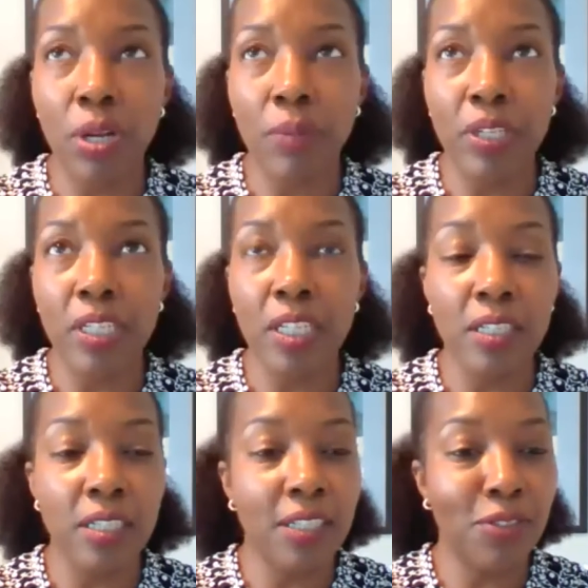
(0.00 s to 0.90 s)
I'm going to
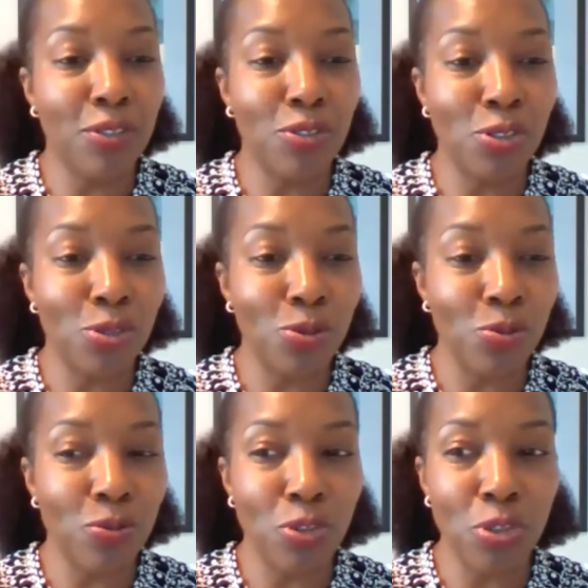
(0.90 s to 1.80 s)
give you
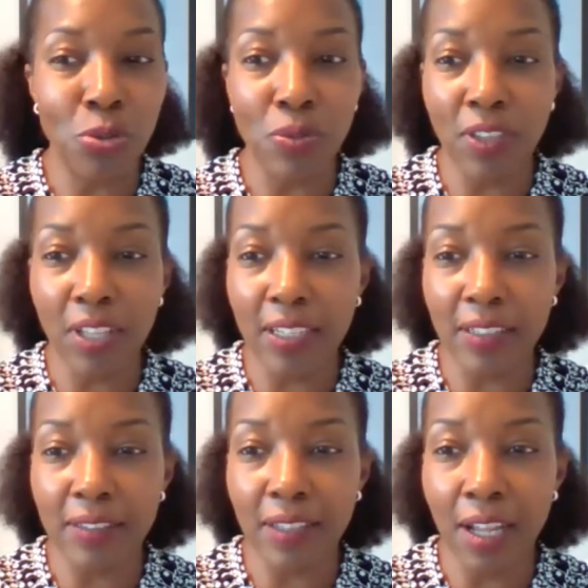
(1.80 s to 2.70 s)
two two
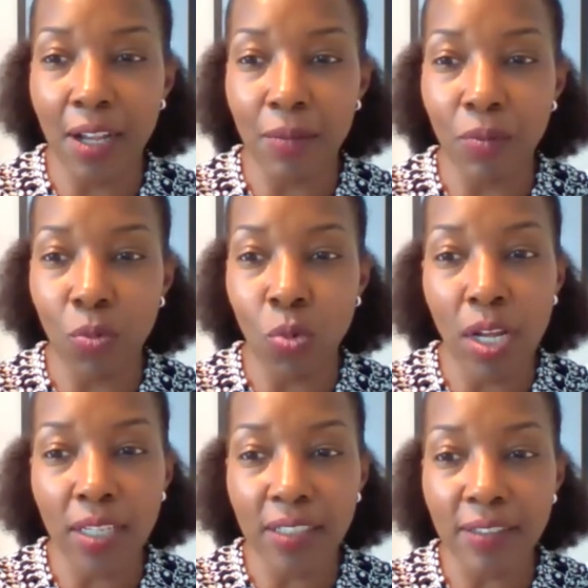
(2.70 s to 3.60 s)
things. Um,
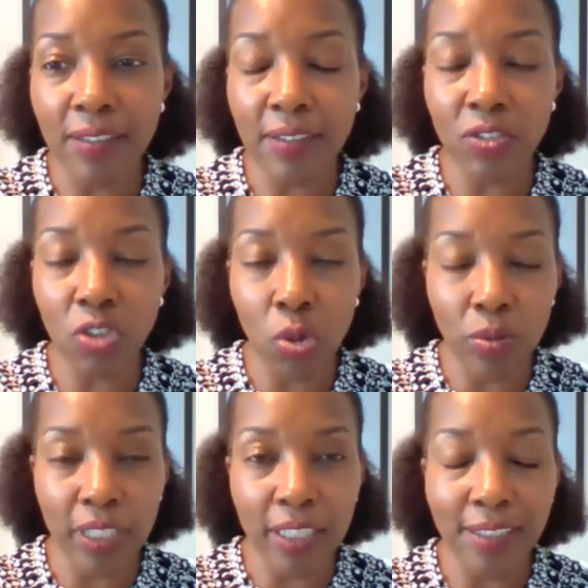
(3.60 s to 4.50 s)
one is
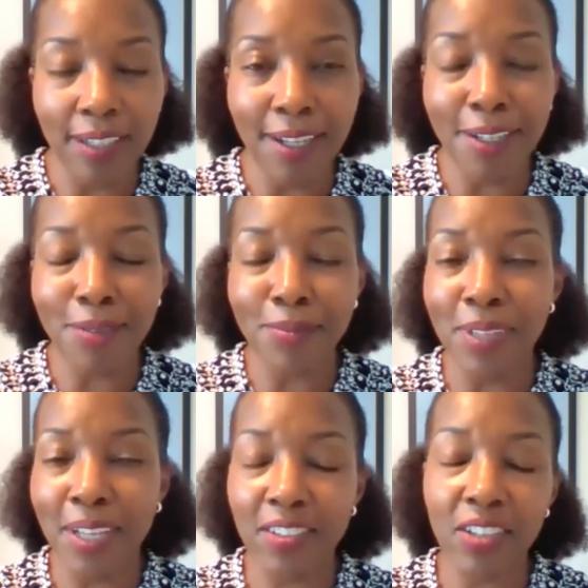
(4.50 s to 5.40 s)
stolen. Um,
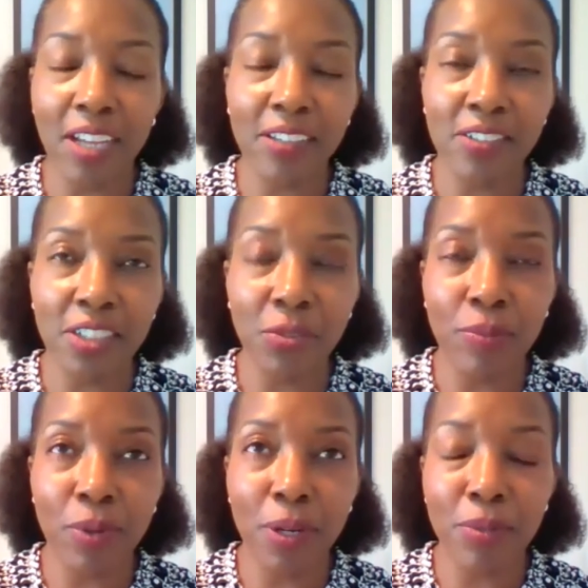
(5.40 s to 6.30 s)
I, sh- I, share
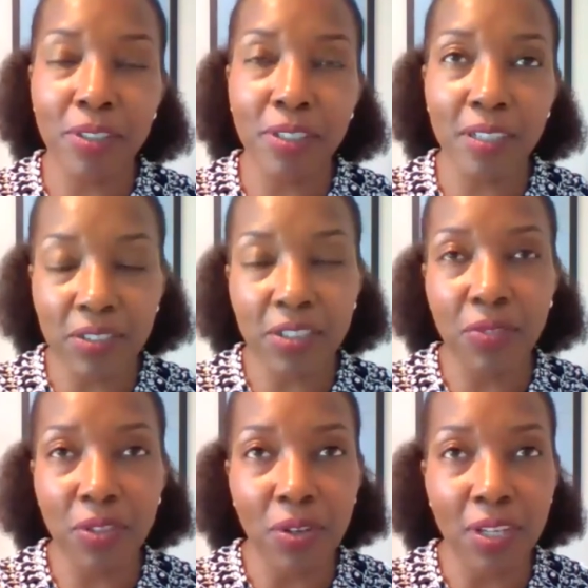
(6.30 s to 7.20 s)
with Barbara, and I'll share
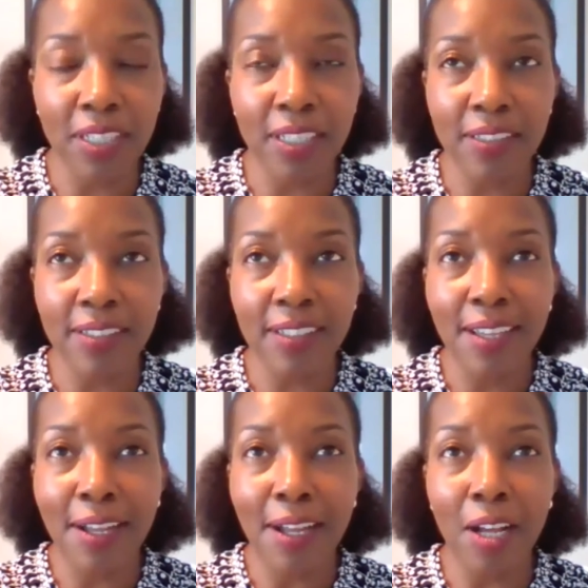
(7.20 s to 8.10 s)
for the audience.
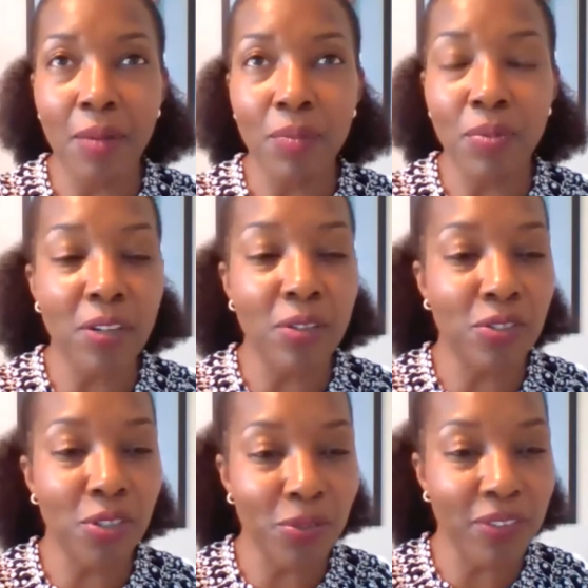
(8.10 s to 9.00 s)
Um, Branko
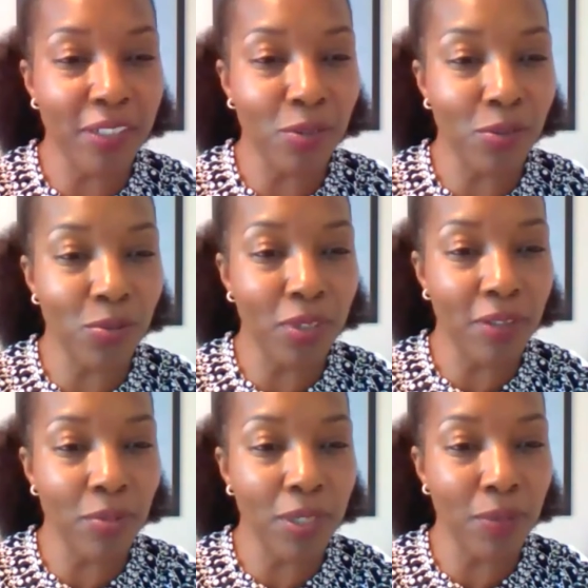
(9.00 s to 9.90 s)
Terzic, who's one
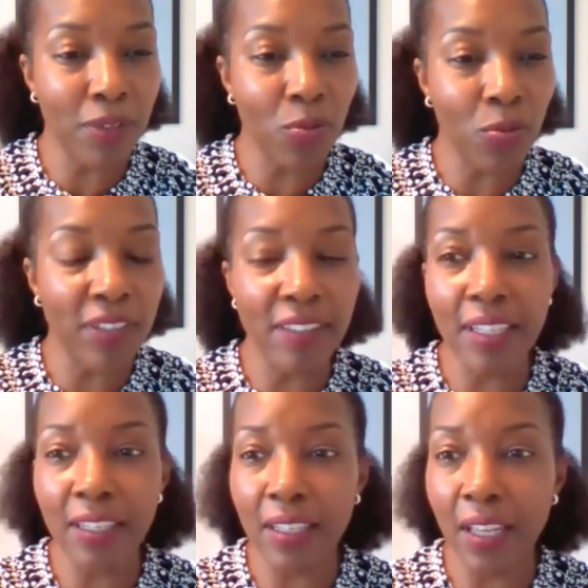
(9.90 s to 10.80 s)
of the people that
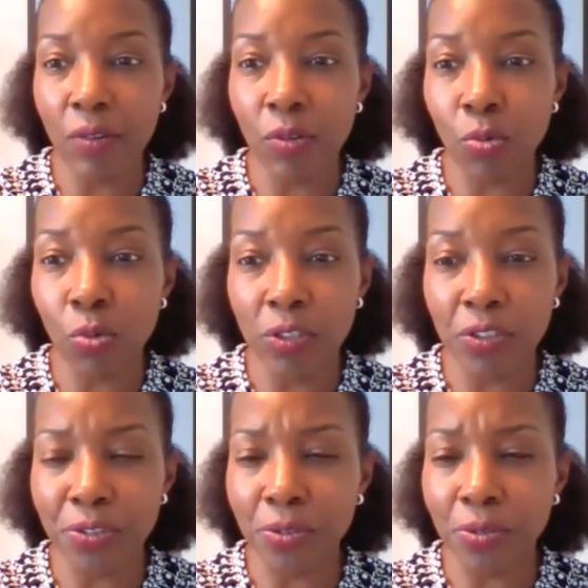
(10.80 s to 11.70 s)
it gave an award
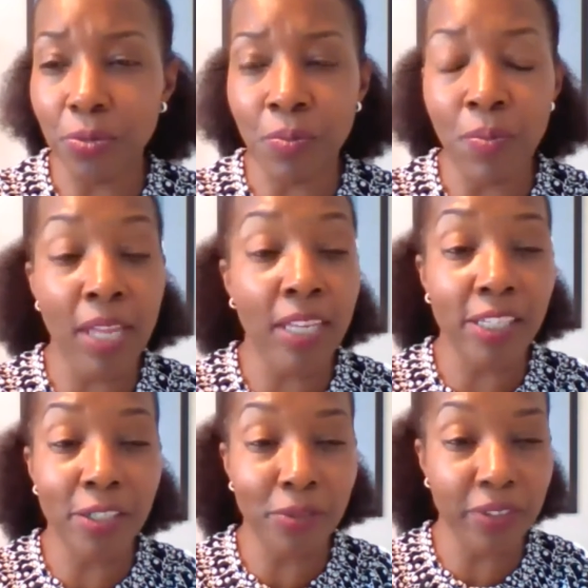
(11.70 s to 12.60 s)
to many
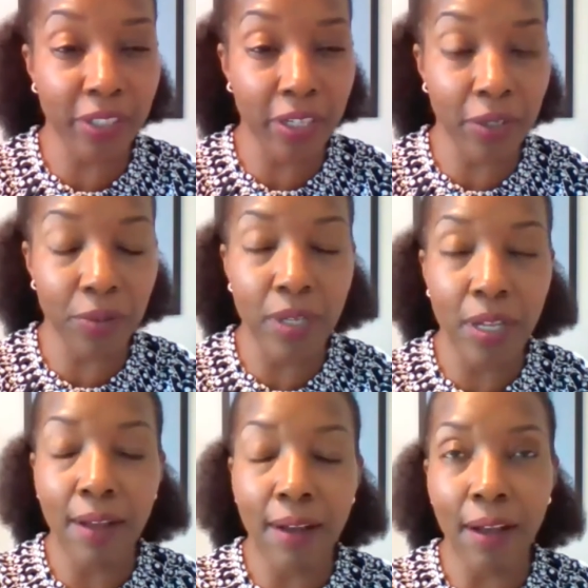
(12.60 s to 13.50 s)
years ago,
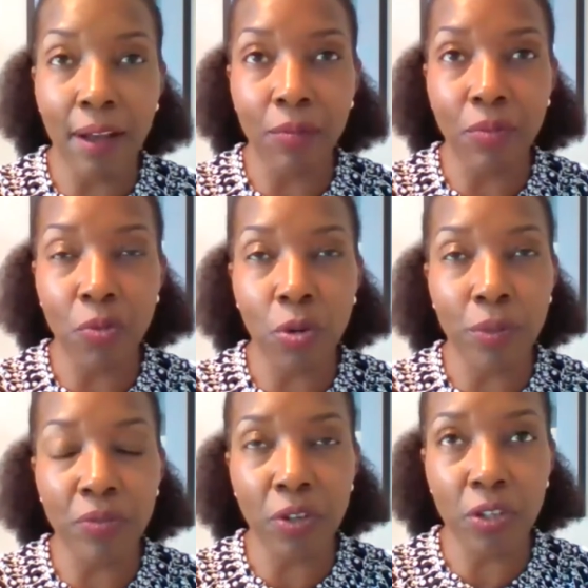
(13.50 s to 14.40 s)
um,
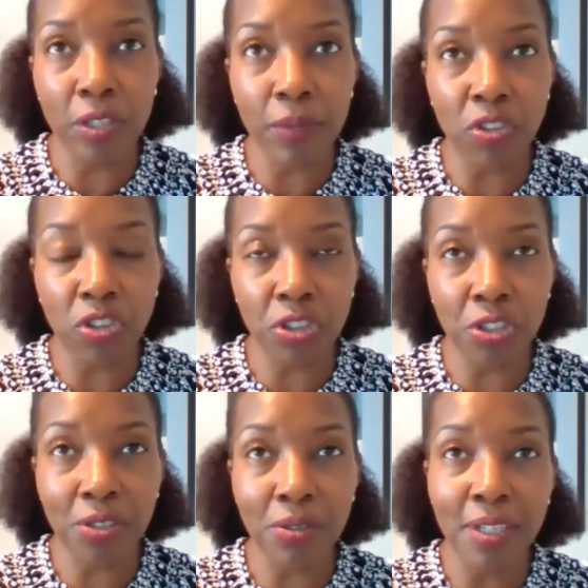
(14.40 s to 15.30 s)
former FERC
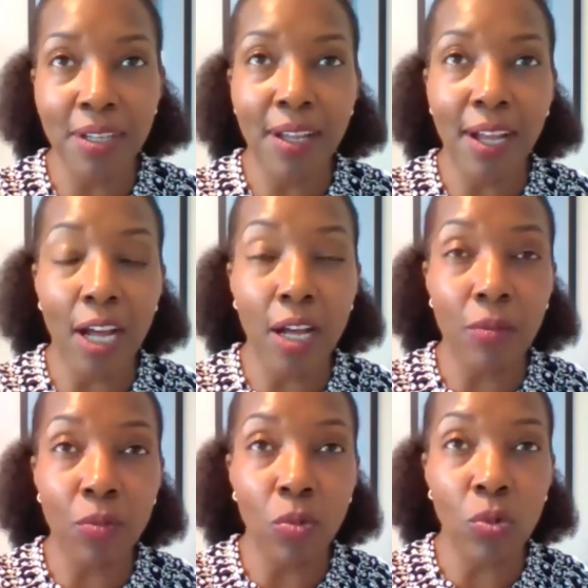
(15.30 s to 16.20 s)
commissioner,
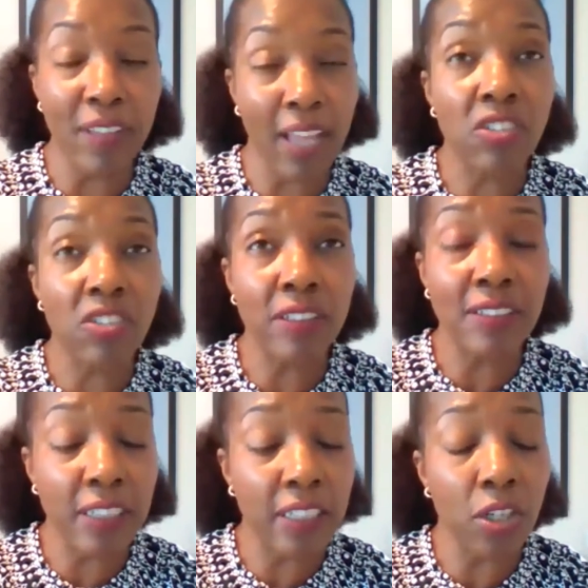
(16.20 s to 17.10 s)
um, was actually a
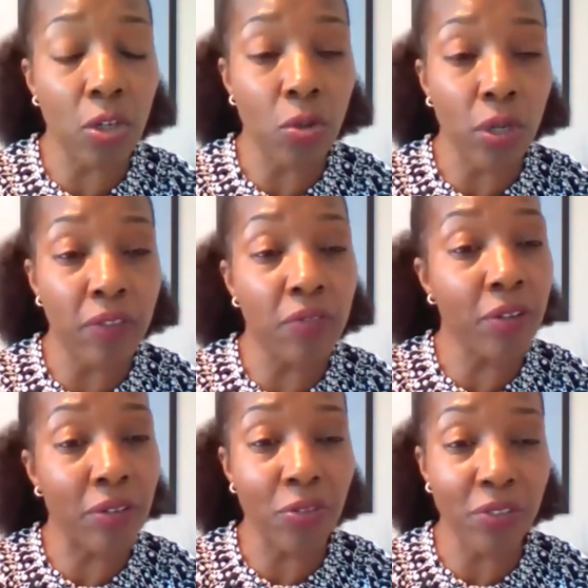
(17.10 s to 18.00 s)
CEO of the
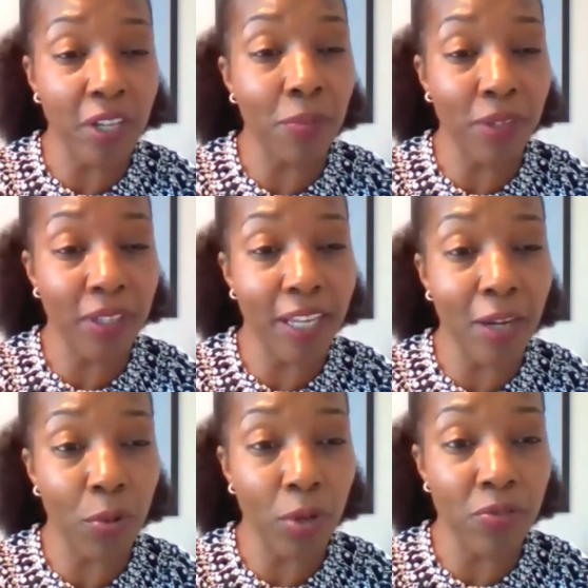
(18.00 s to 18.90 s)
very first company that I
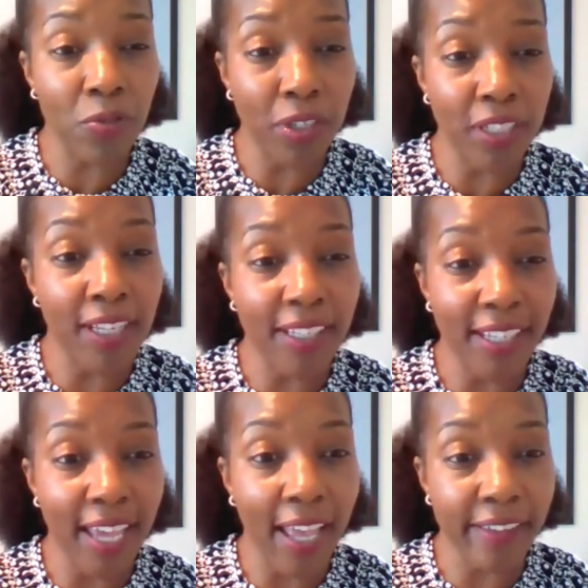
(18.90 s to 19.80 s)
worked for, Yankee
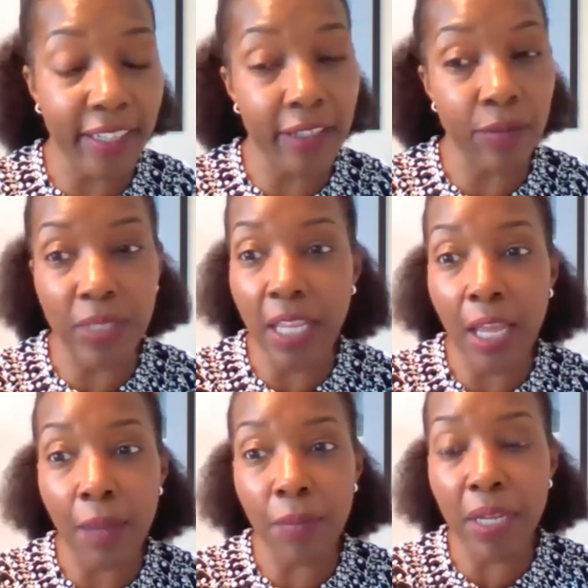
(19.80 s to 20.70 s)
Gas, and
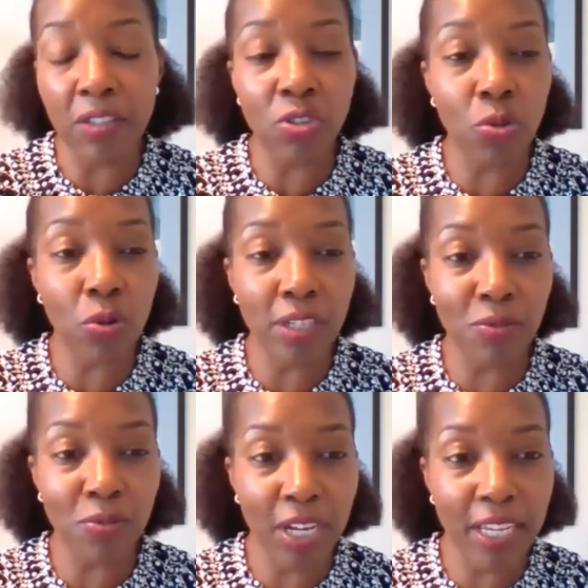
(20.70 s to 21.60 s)
became a mentor and a
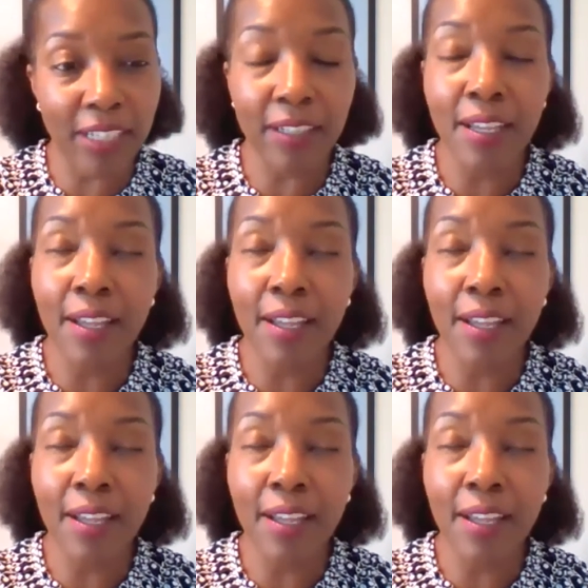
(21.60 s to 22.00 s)
friend.